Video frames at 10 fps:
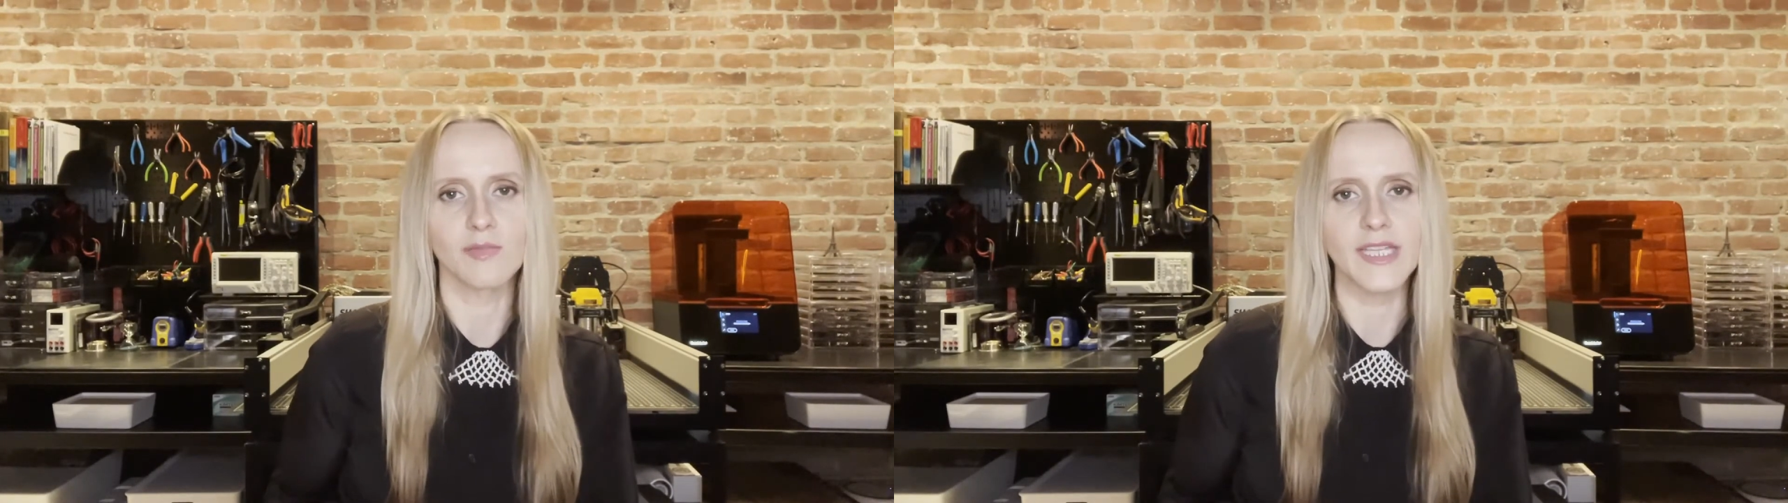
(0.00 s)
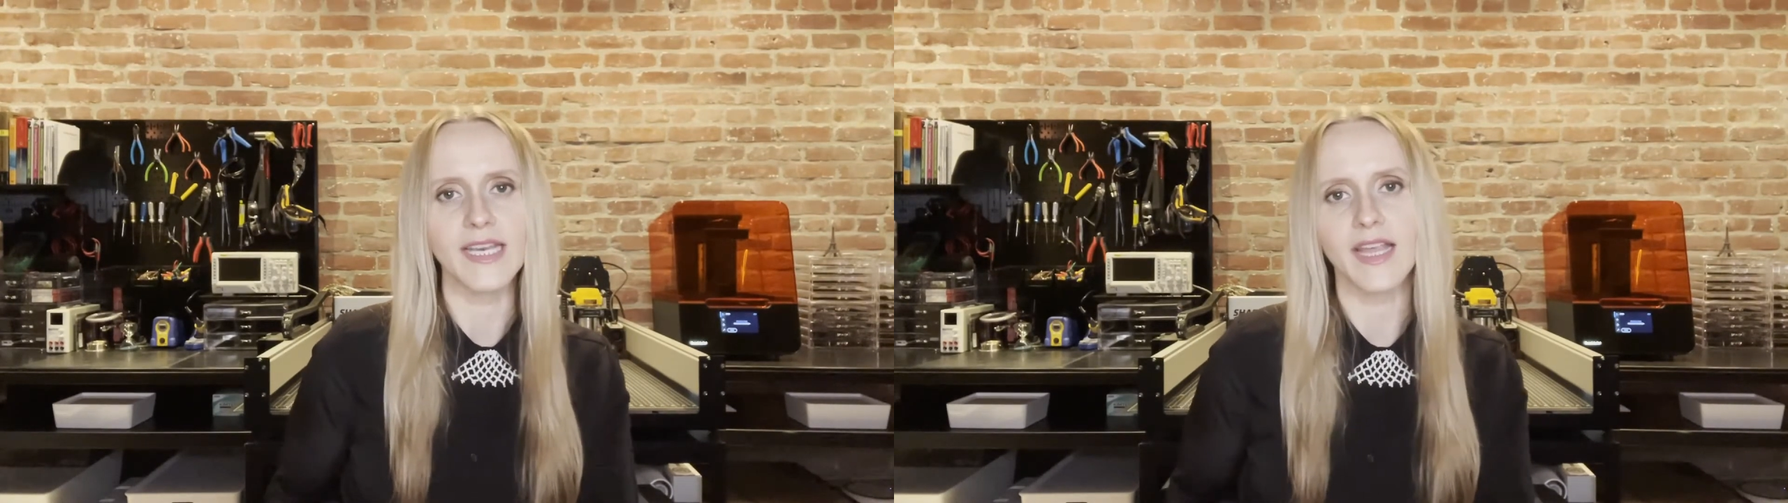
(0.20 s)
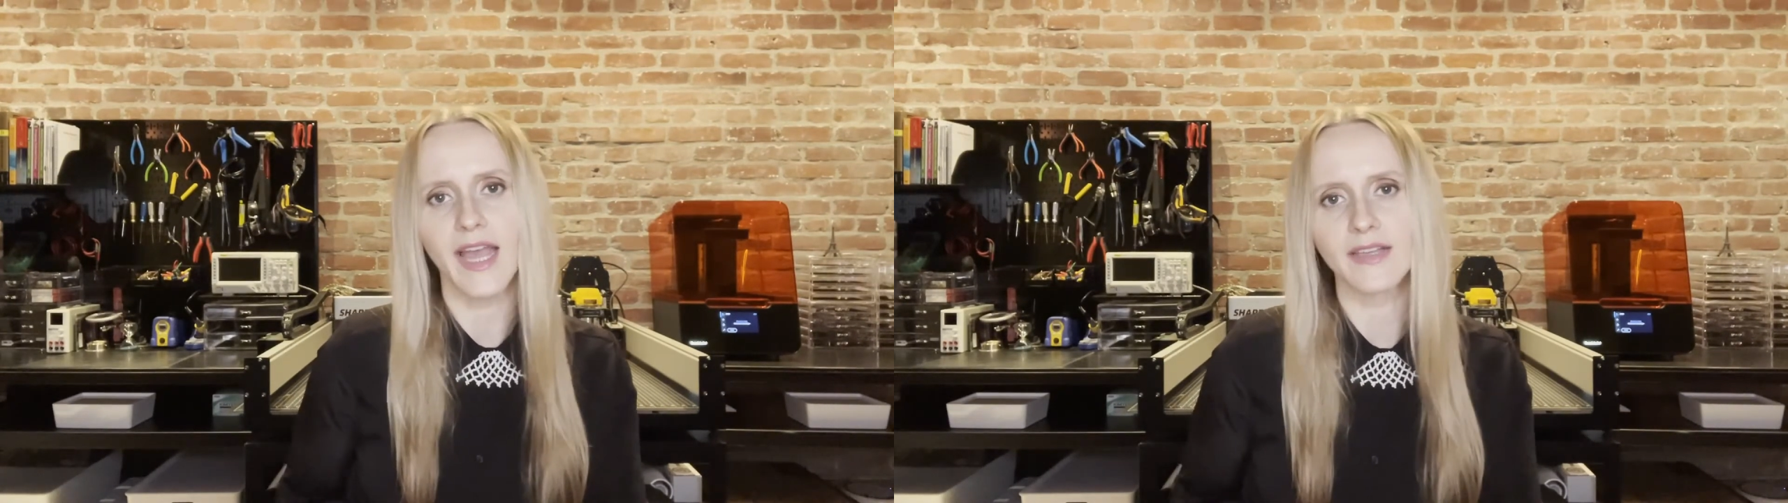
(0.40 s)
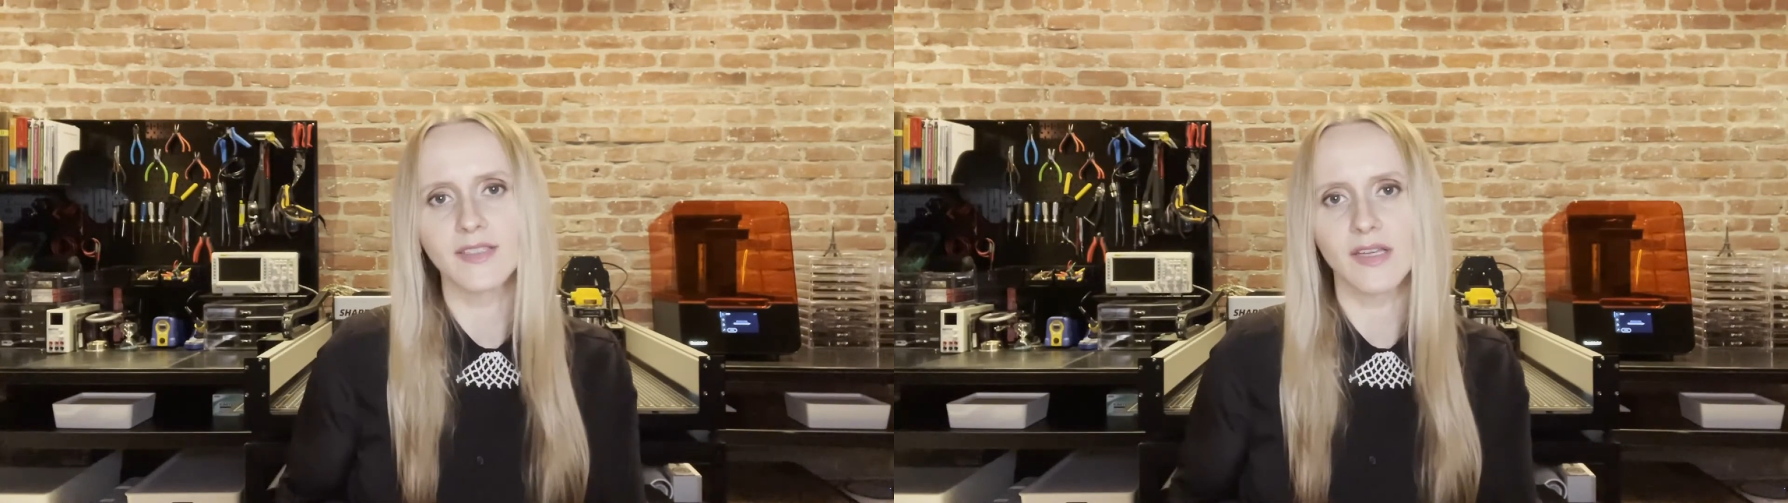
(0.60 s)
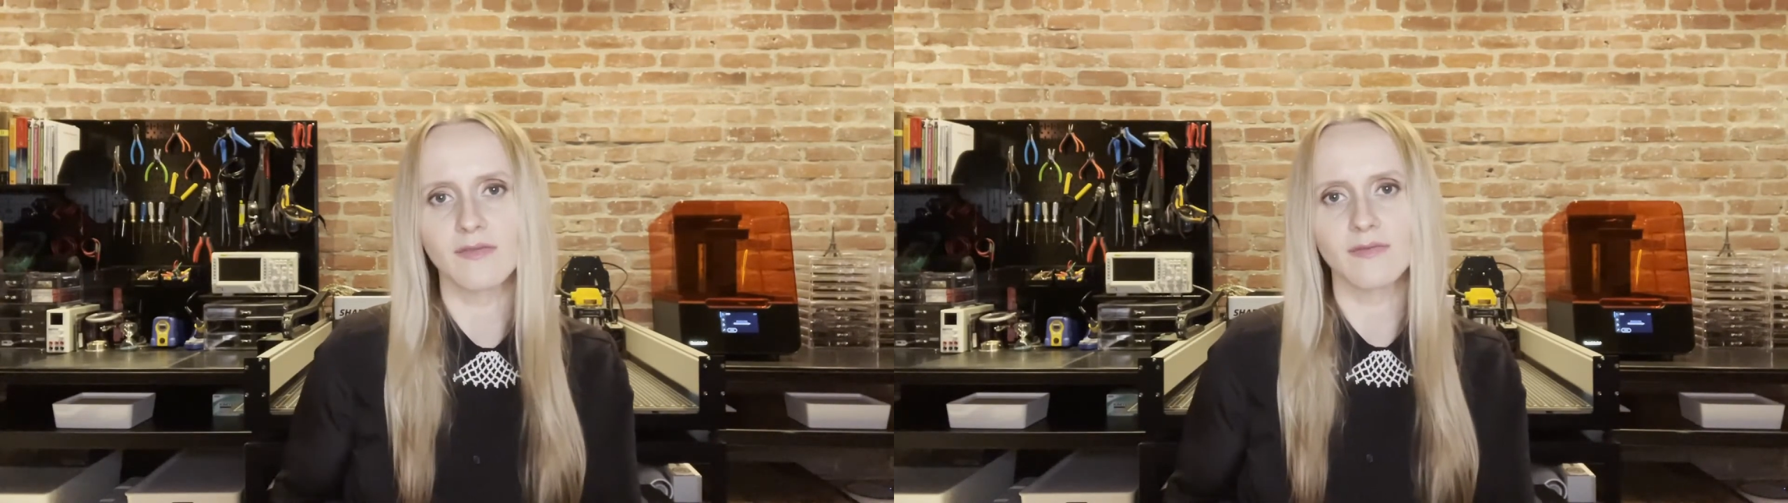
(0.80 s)
bleeding
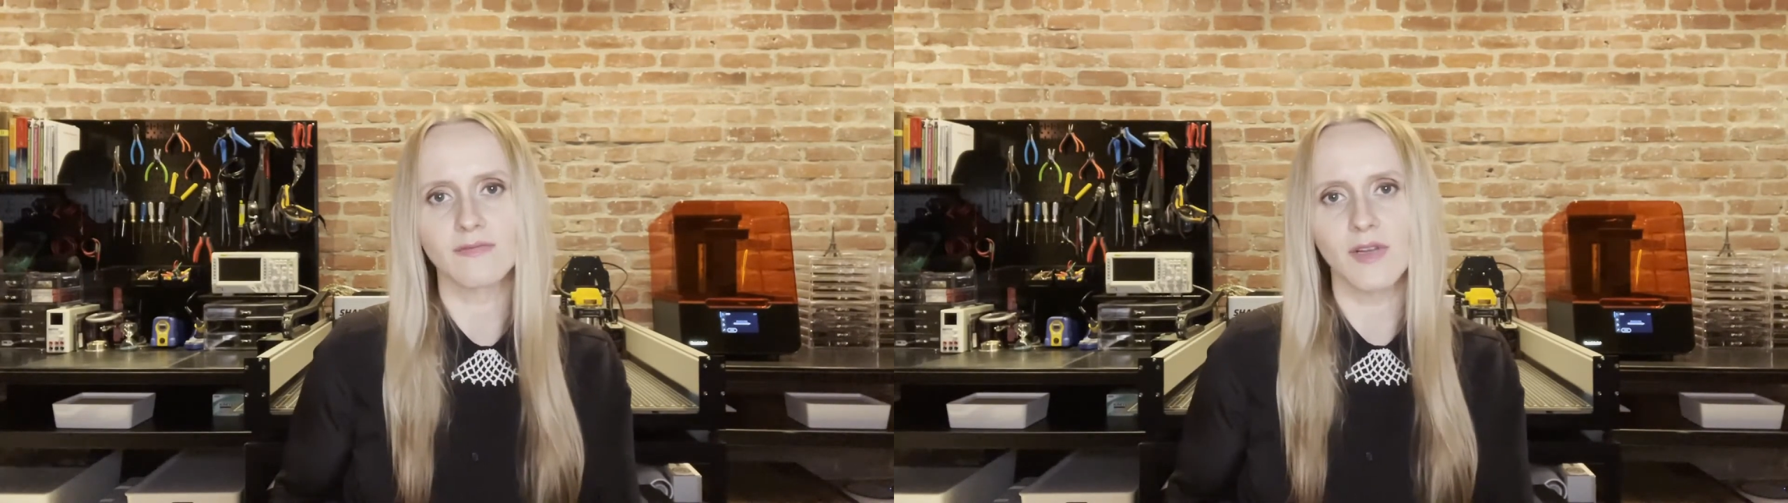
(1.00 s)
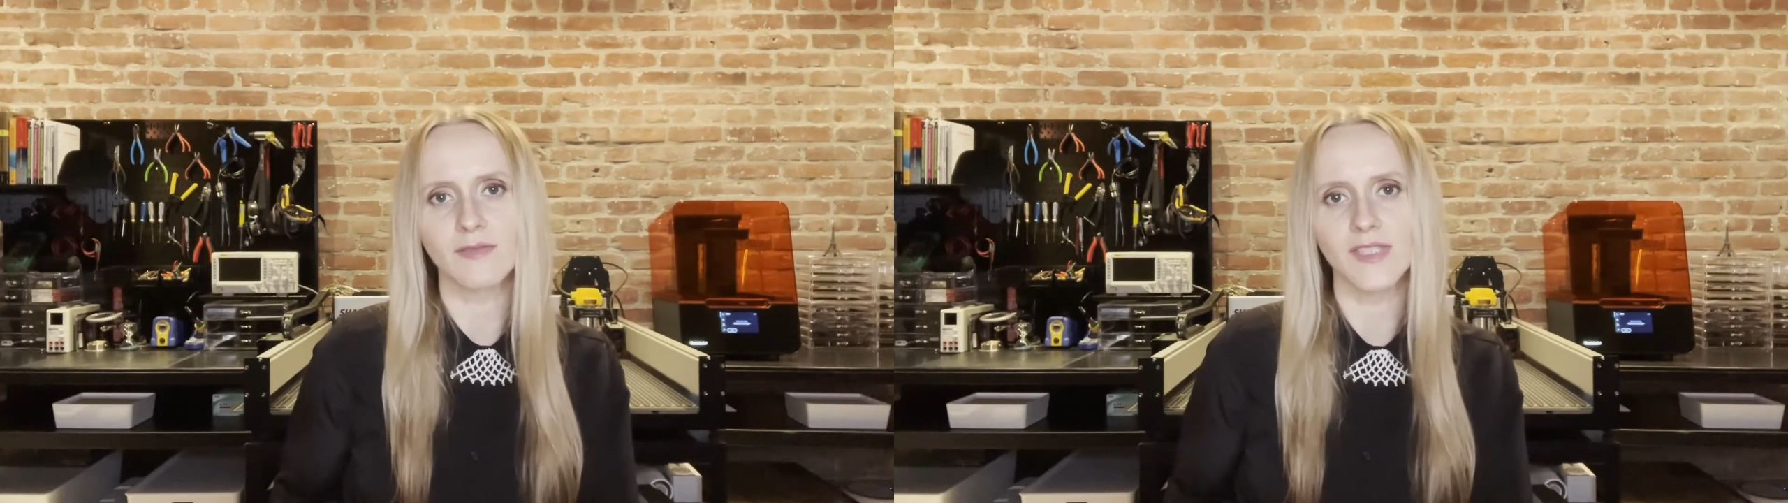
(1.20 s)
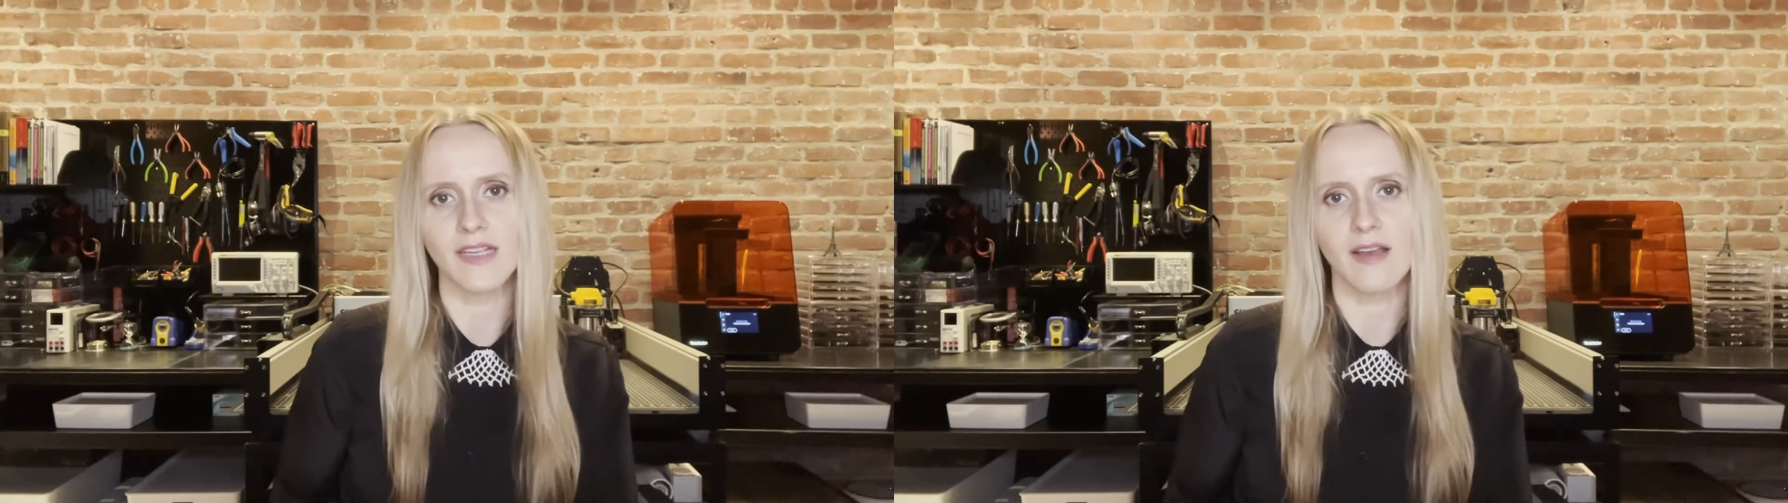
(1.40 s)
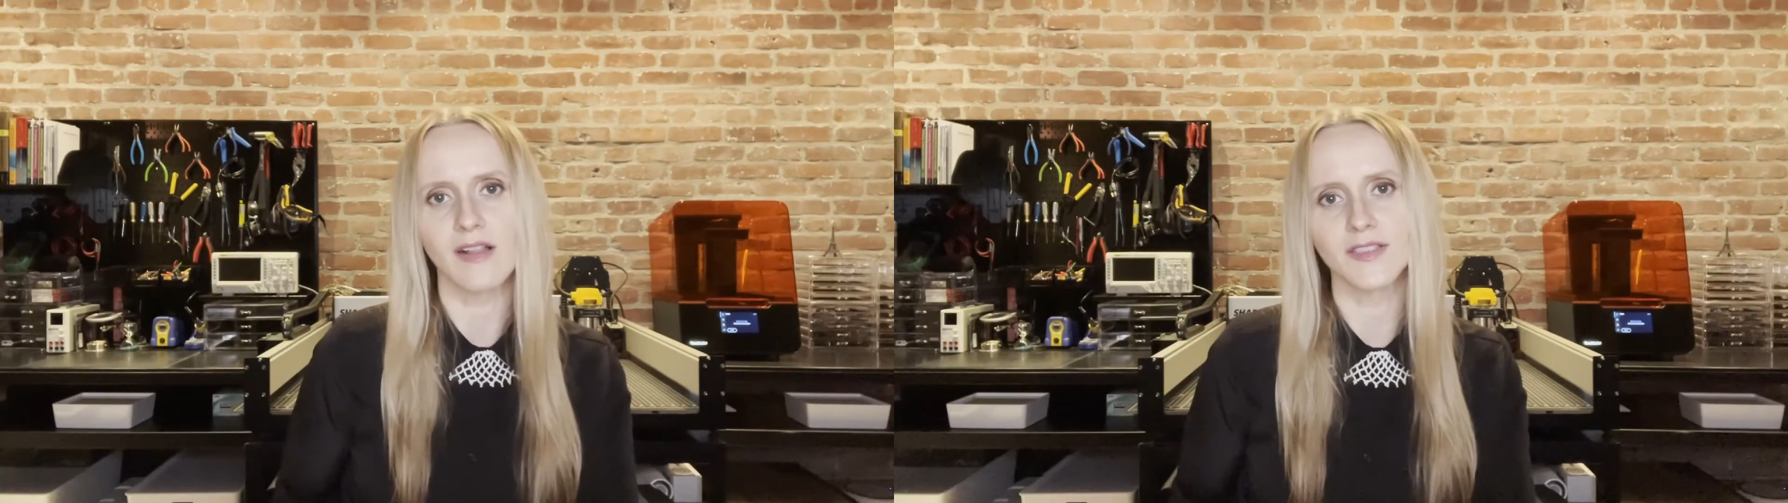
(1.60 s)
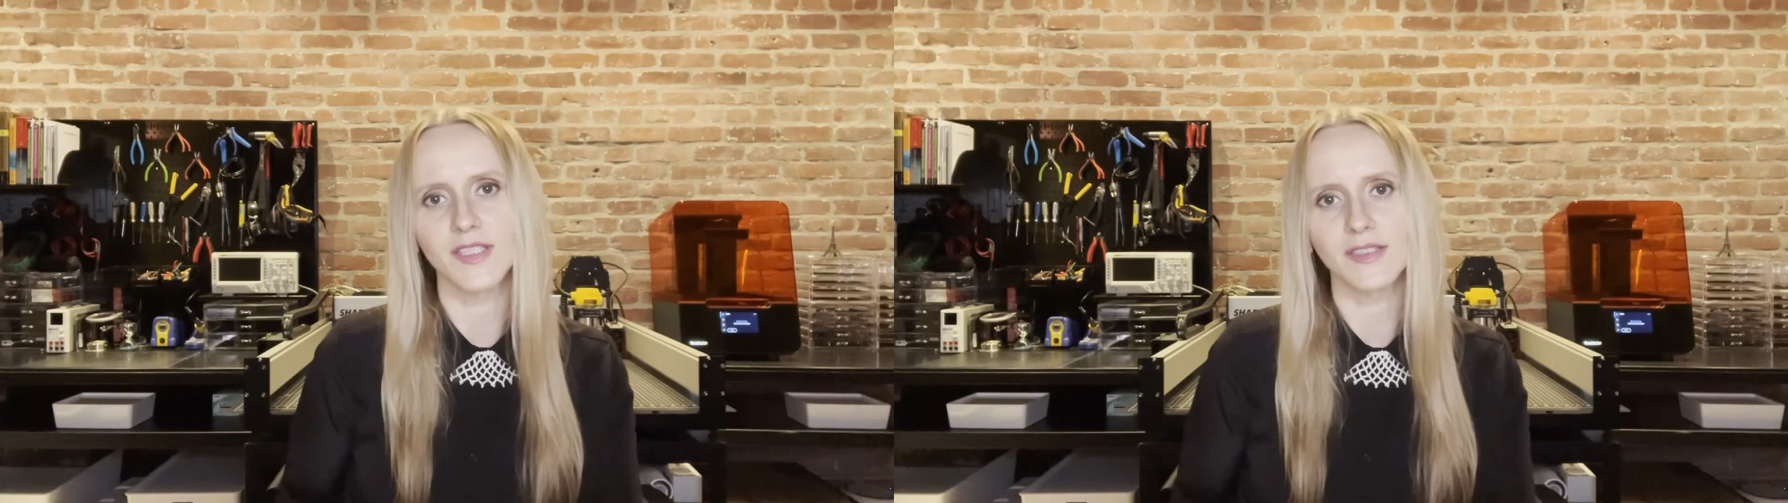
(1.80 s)
edge of
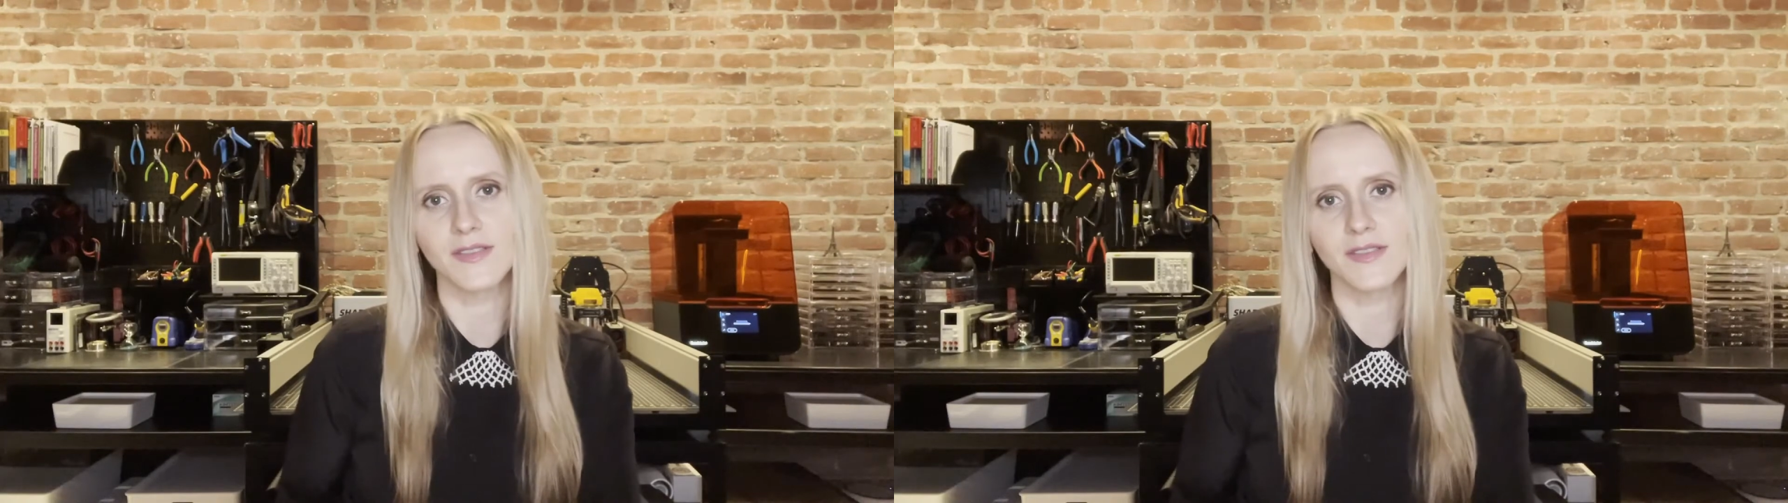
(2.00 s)
technology.